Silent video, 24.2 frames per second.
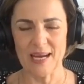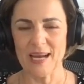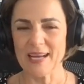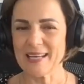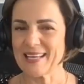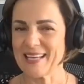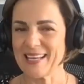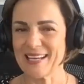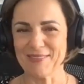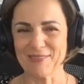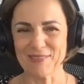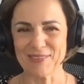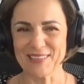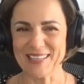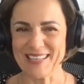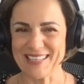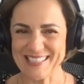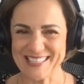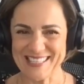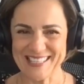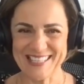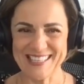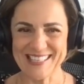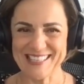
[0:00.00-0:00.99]
I can't relate
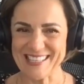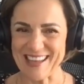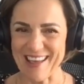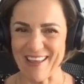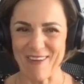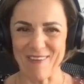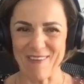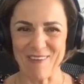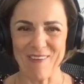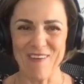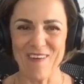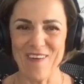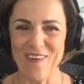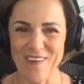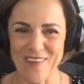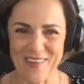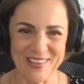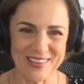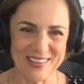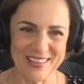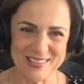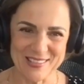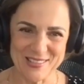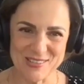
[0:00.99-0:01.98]
to this at
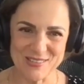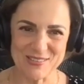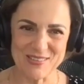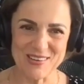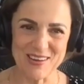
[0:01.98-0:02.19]
all, as you